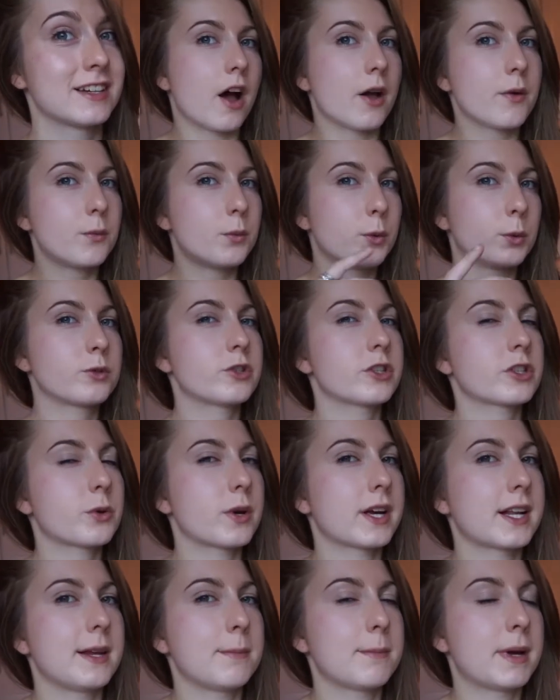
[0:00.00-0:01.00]
I will just
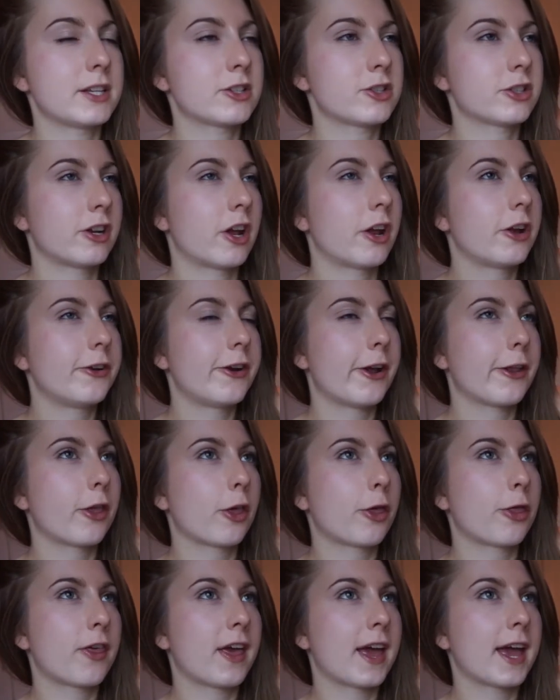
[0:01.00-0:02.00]
quickly mention
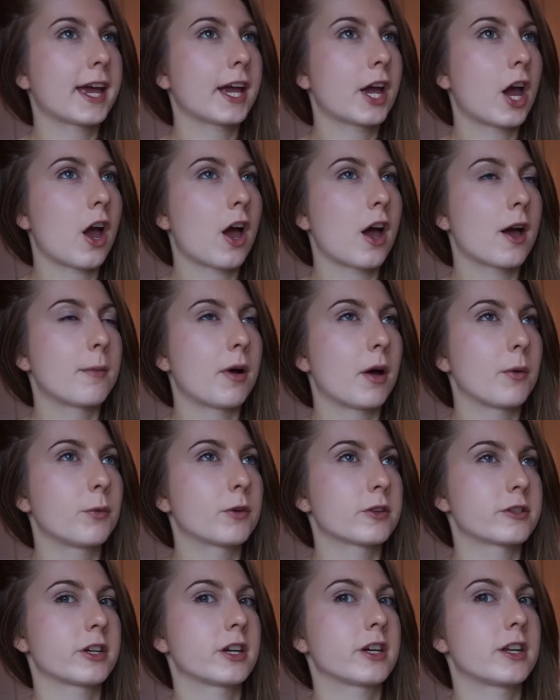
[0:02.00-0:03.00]
another thing I
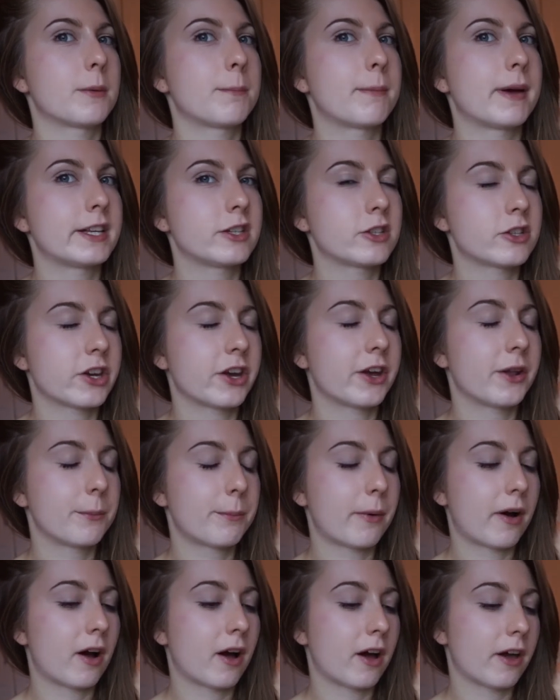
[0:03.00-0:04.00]
wasn't going to mention,
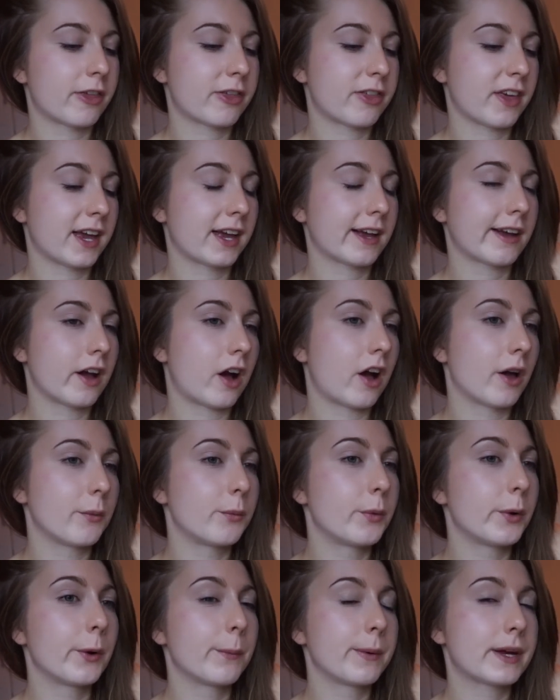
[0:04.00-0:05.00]
but I think I
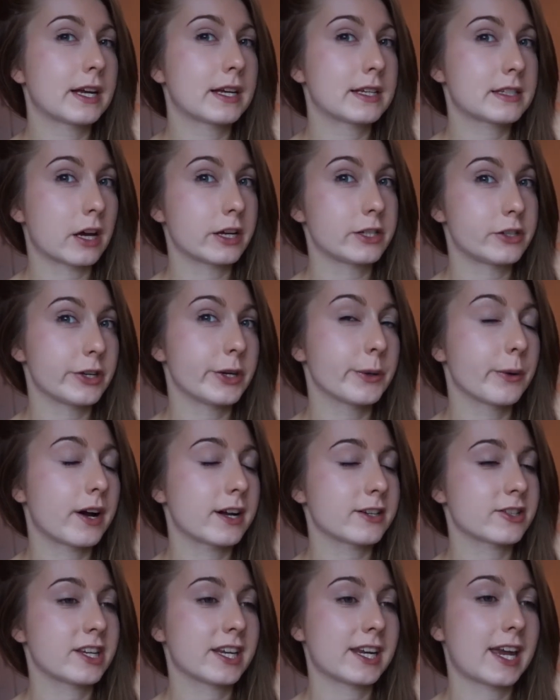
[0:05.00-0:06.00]
will because I do
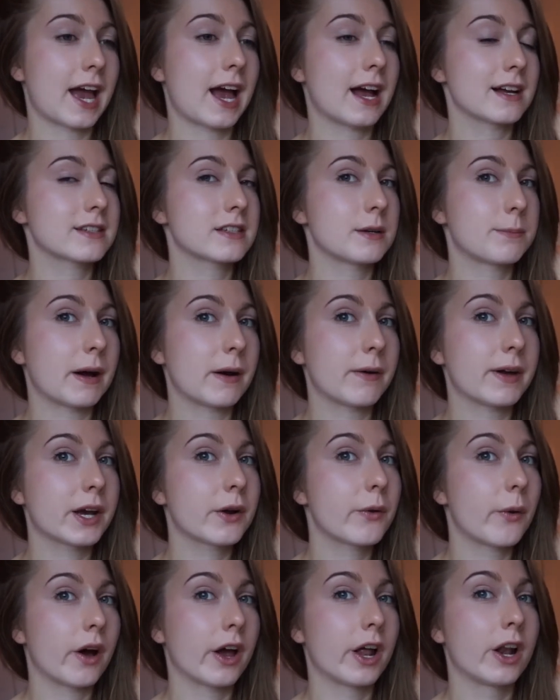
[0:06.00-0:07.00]
actually get asked about it
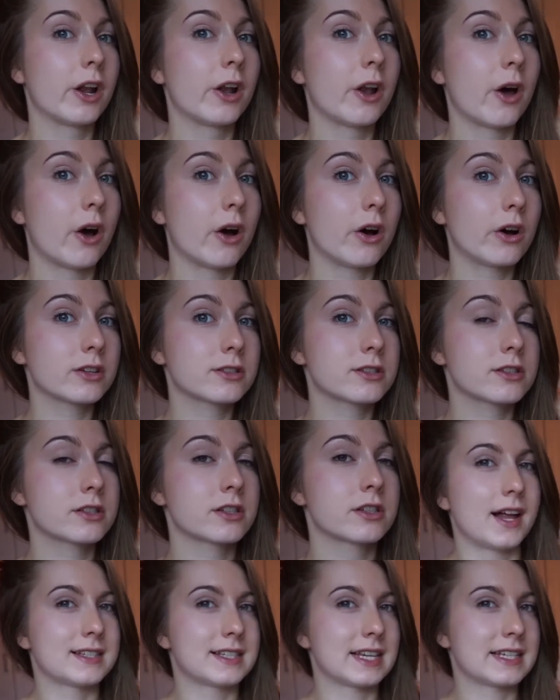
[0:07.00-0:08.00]
quite a lot,
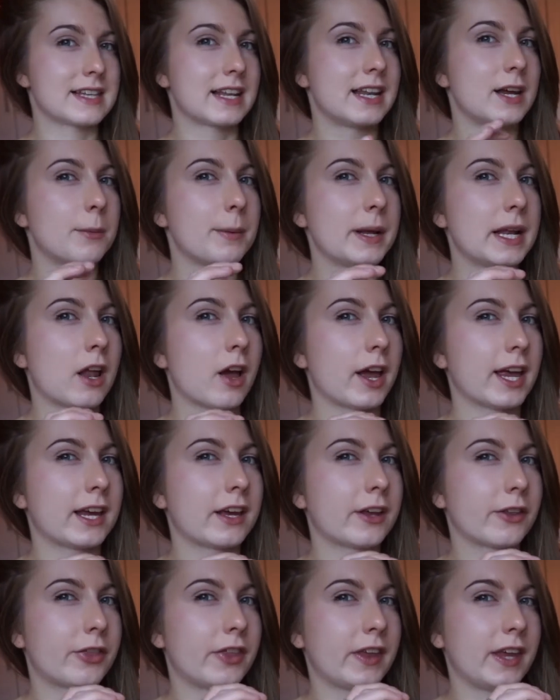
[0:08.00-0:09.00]
and it's a little bit
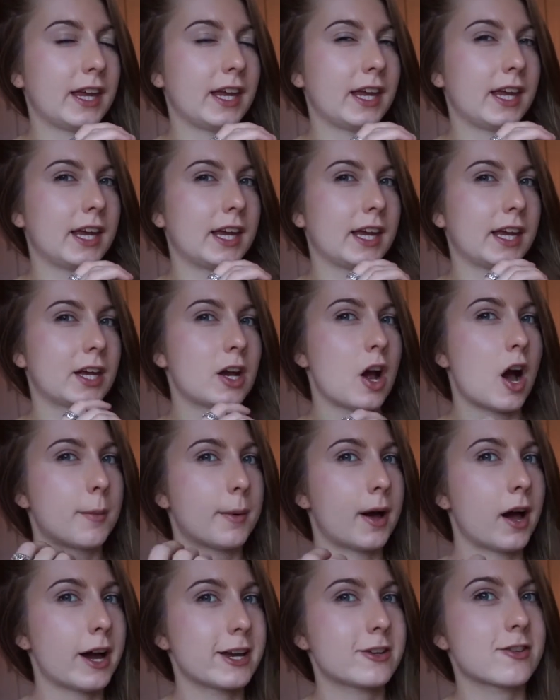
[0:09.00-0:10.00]
like the
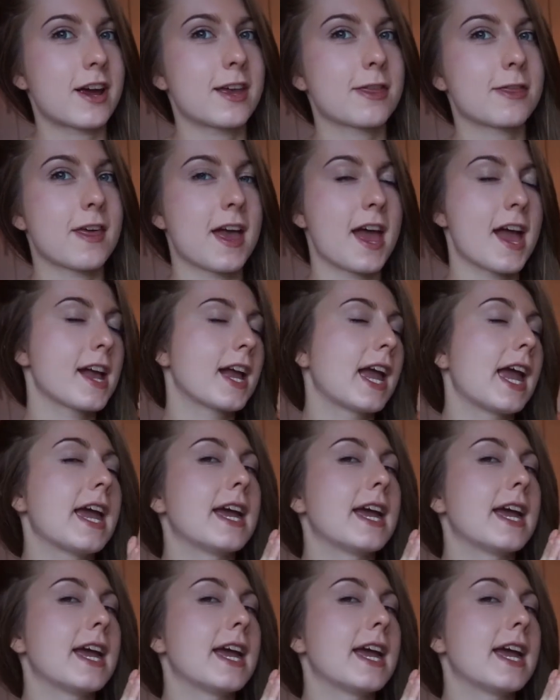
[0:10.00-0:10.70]
carbohydrate thing.